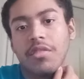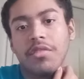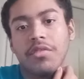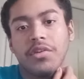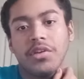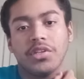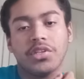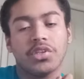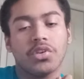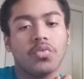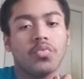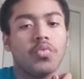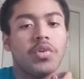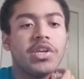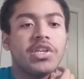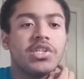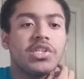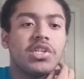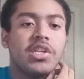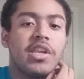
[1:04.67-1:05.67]
This a
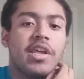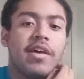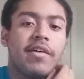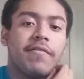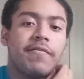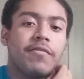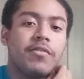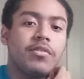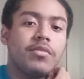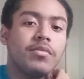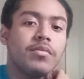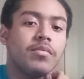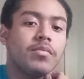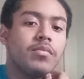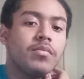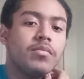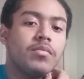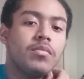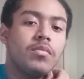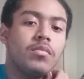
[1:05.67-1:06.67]
wasted effort.
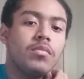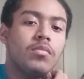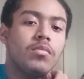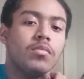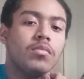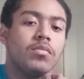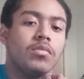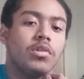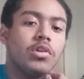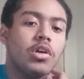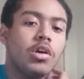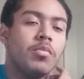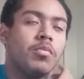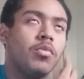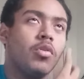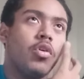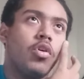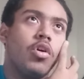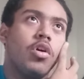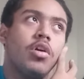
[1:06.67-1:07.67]
Come
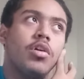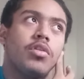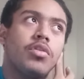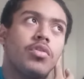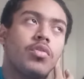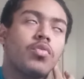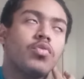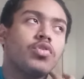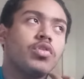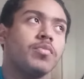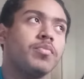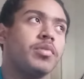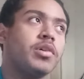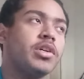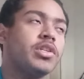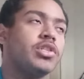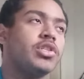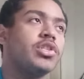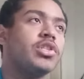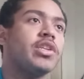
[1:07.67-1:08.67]
on, throw some
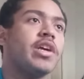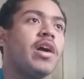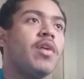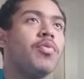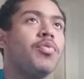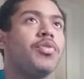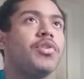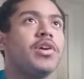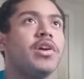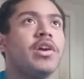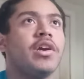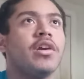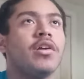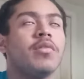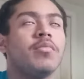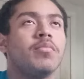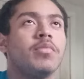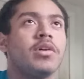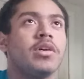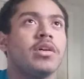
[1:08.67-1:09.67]
punches out
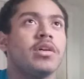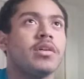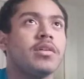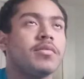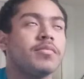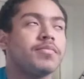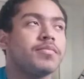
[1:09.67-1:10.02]
there, man.